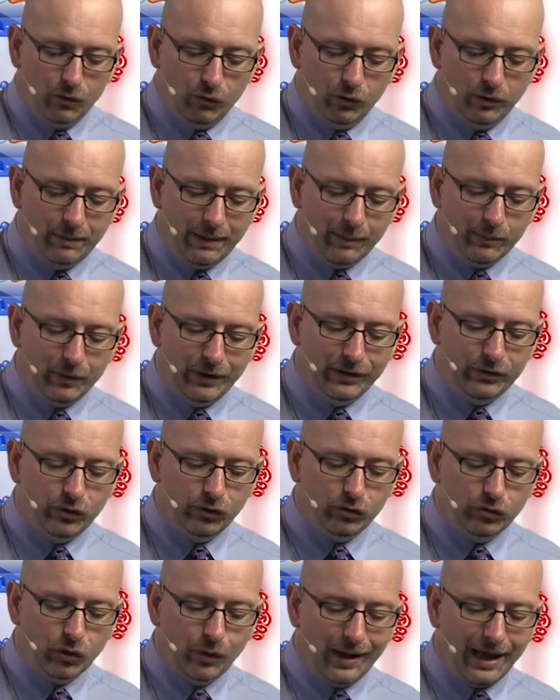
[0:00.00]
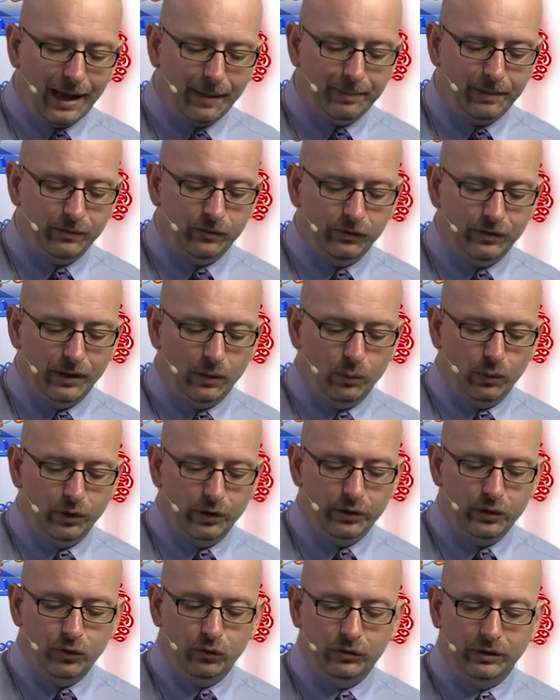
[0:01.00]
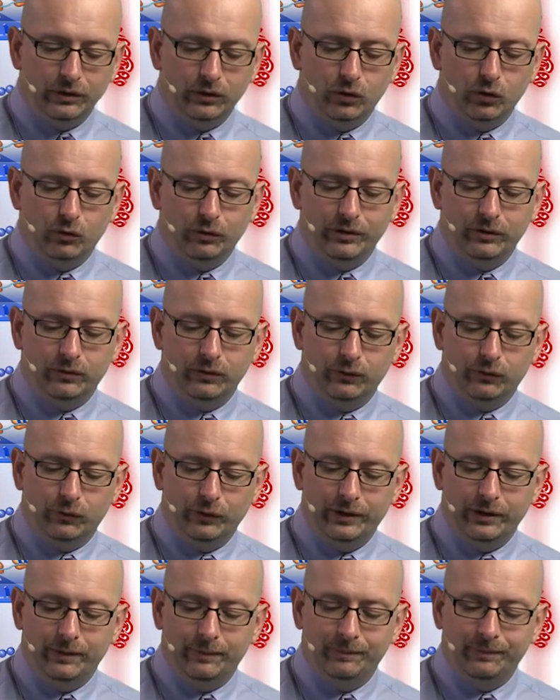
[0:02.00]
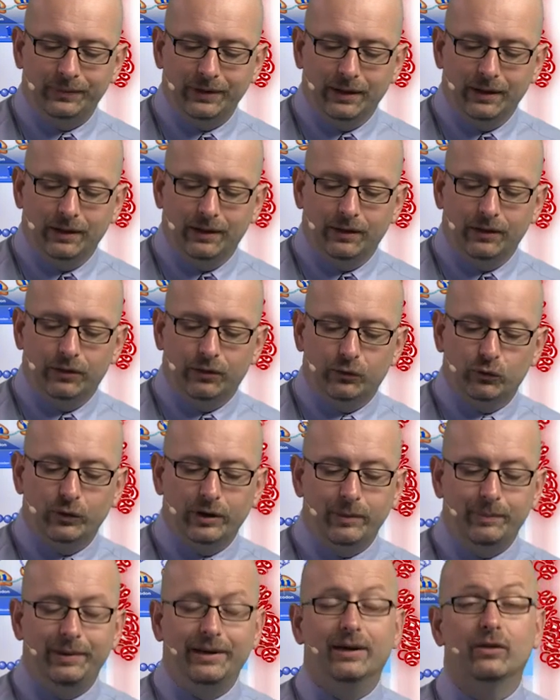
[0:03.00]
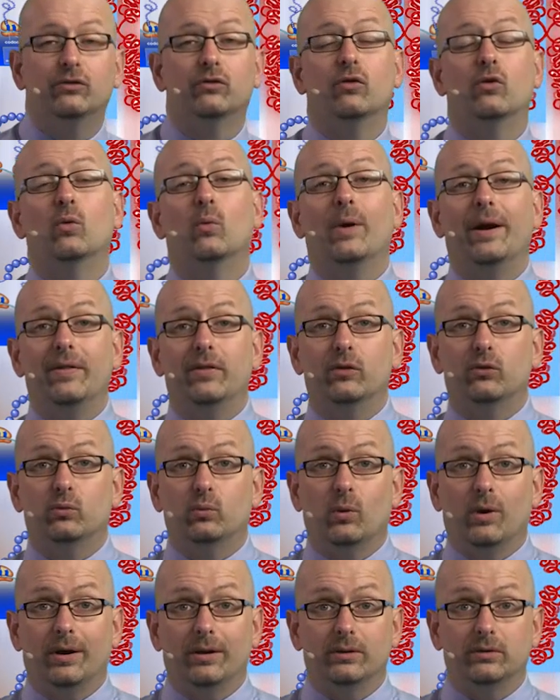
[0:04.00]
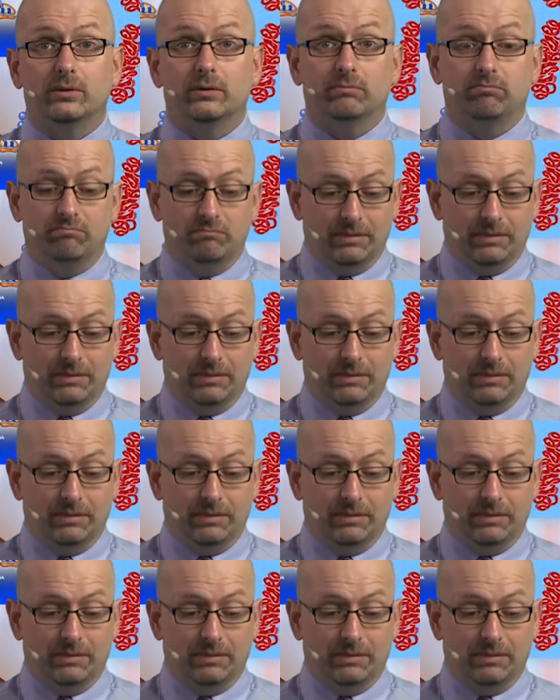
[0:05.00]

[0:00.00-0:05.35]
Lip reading: Remember, it just so happens that we're using degrees of freedom 3 because of the way this was.